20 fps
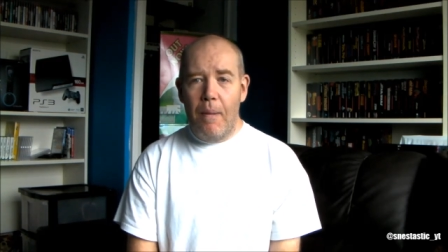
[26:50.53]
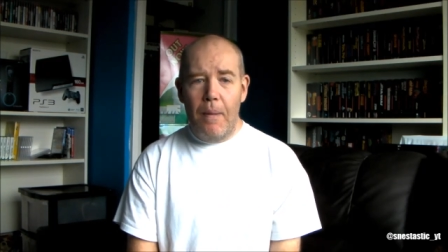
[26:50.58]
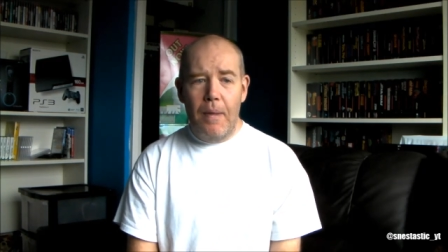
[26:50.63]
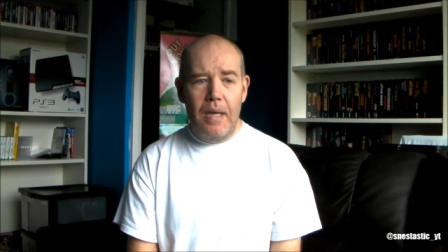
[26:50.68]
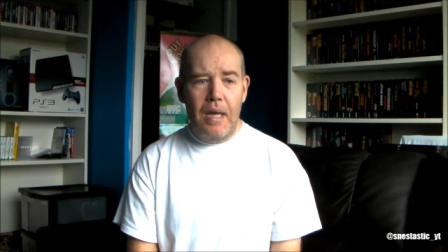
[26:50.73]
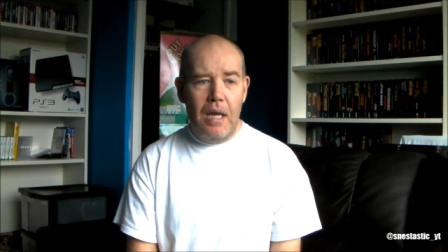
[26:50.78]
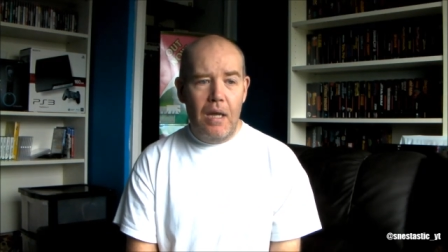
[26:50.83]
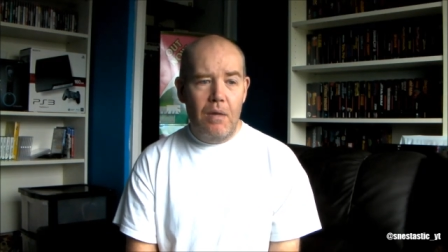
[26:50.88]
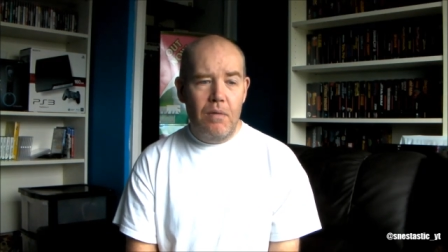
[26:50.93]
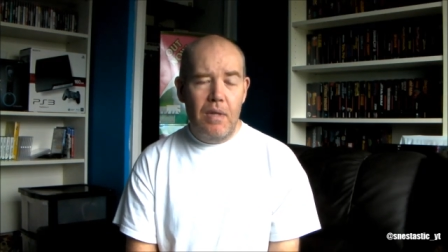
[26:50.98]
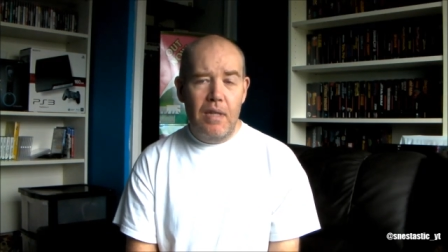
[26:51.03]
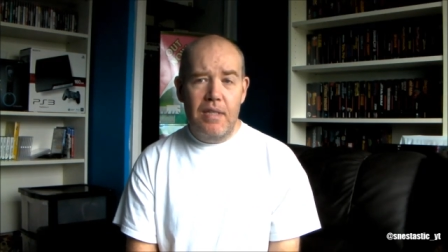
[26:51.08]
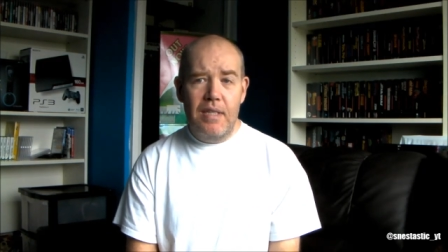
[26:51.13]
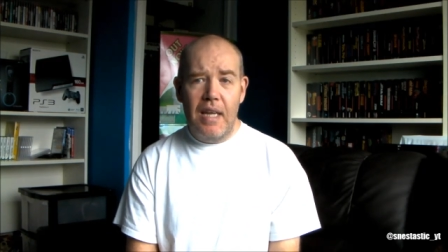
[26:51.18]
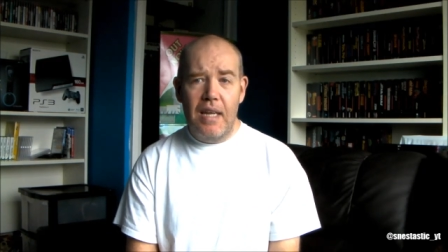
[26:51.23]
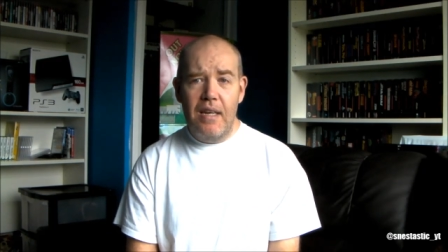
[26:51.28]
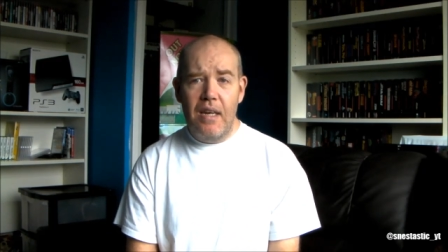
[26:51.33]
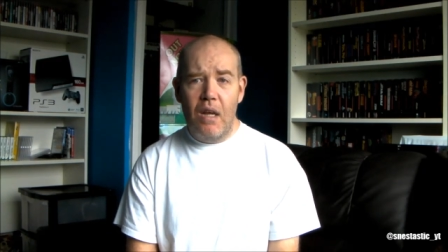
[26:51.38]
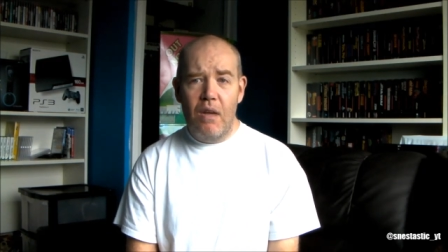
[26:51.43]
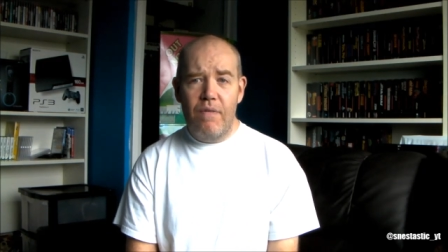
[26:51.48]
you know,
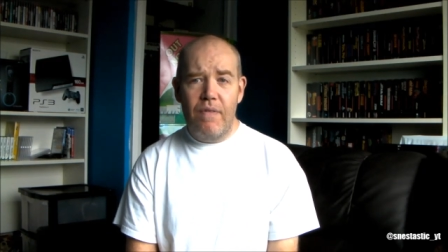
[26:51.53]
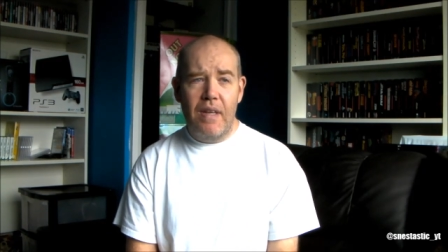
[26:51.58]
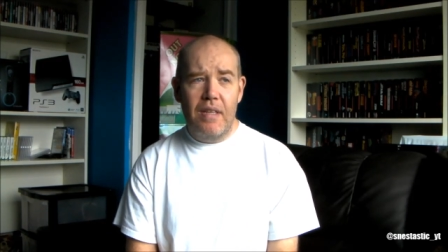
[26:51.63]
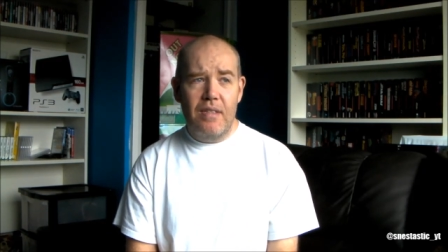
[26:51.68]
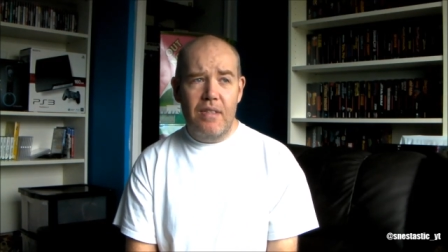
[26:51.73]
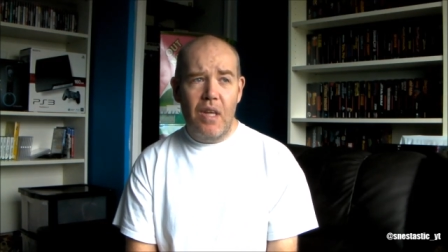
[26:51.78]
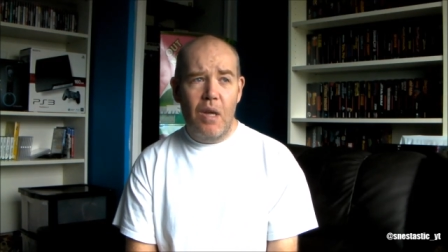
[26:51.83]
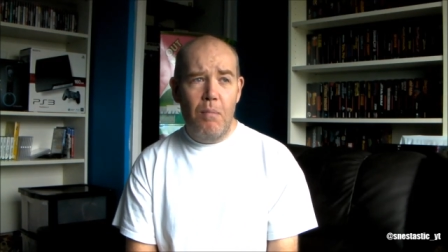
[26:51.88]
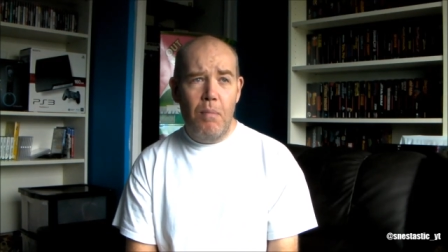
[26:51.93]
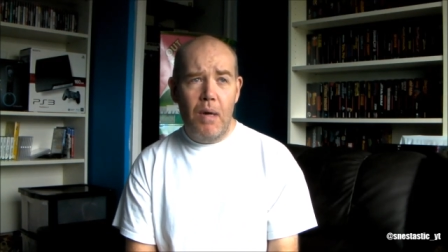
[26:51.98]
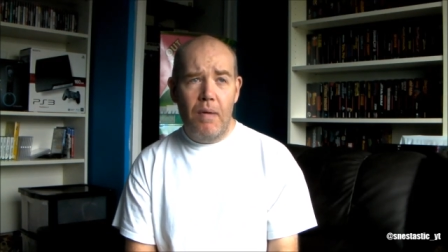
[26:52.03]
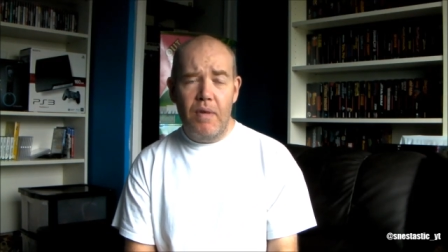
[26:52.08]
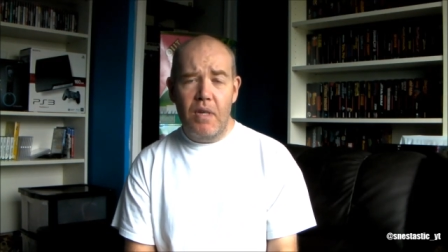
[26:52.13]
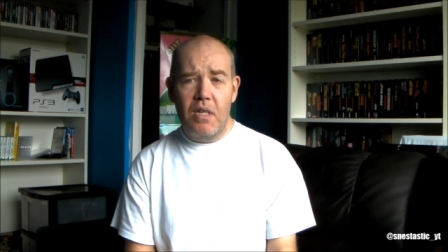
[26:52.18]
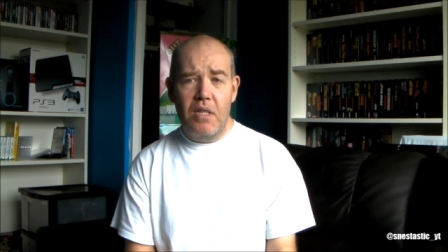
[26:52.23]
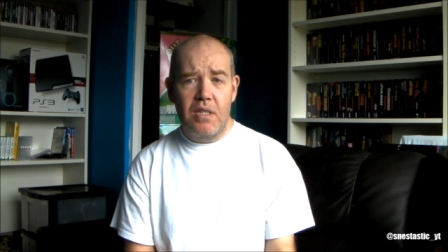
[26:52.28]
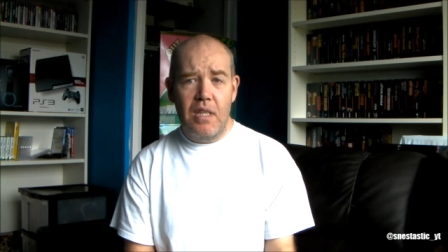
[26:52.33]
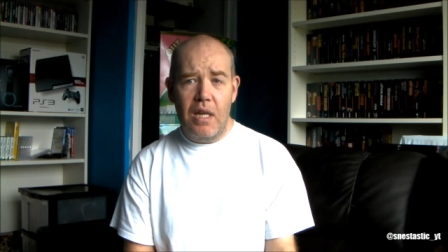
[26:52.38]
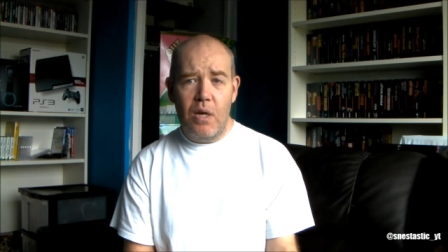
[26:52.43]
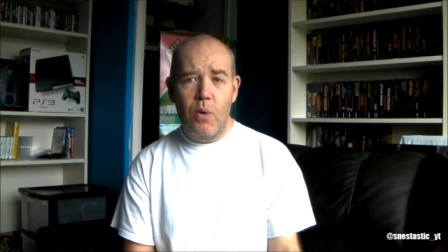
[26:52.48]
Nintendo fans don't bother
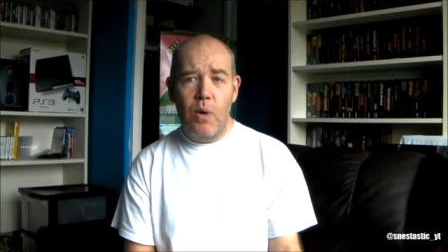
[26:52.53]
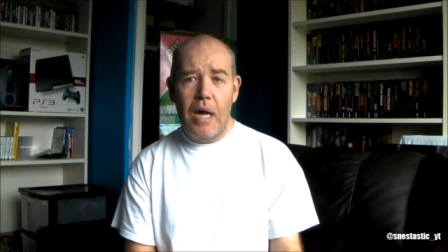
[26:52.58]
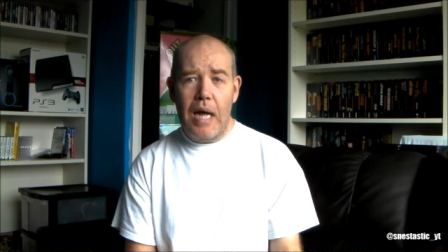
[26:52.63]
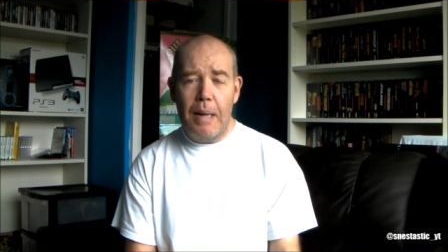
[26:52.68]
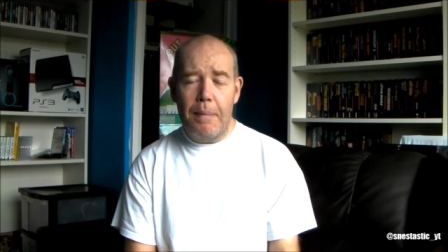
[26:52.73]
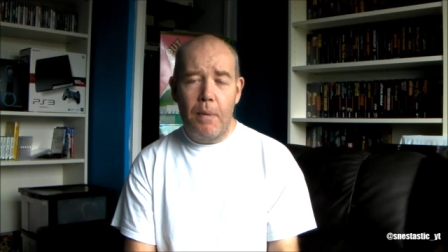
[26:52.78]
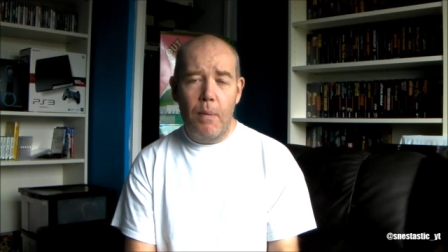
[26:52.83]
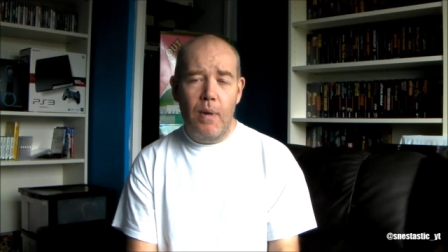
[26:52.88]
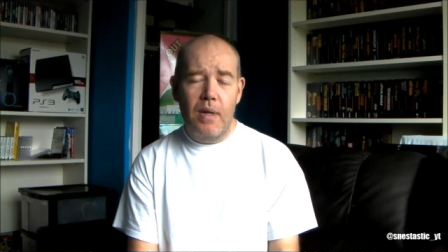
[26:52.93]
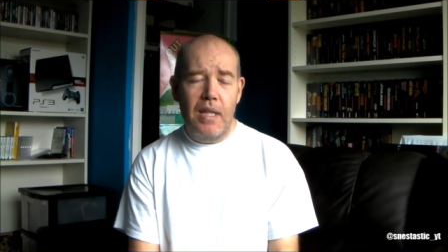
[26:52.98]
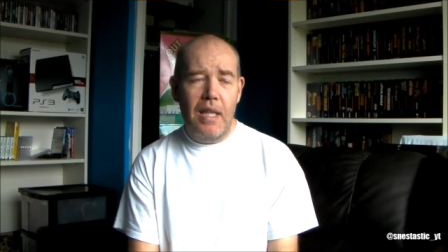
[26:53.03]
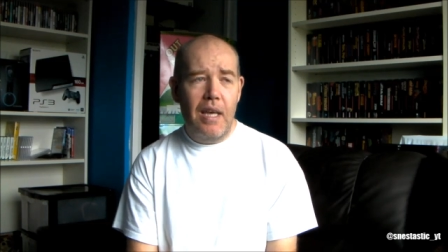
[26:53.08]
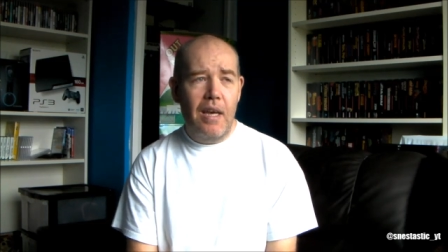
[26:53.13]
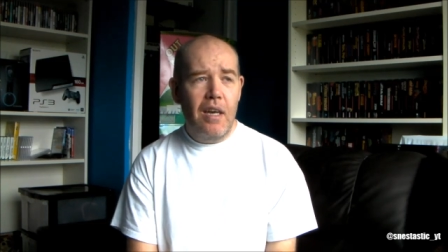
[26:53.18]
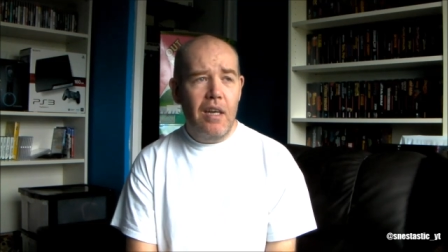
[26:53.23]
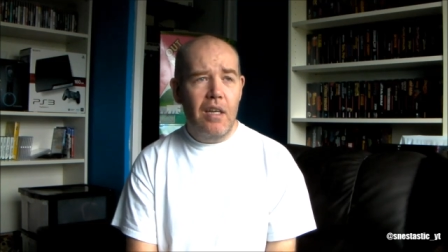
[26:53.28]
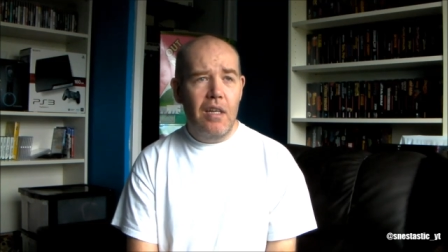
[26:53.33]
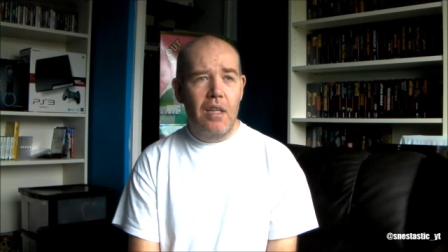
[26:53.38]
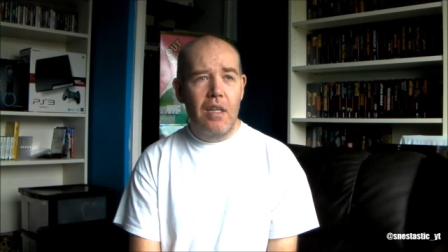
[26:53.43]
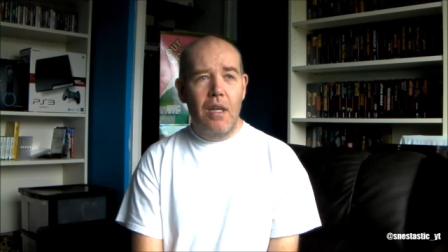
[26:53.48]
because they're quite happy where they
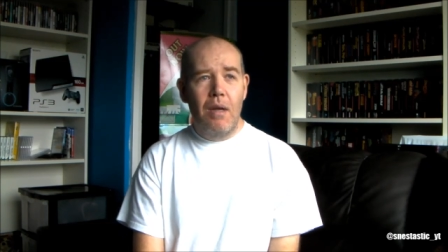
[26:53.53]
are.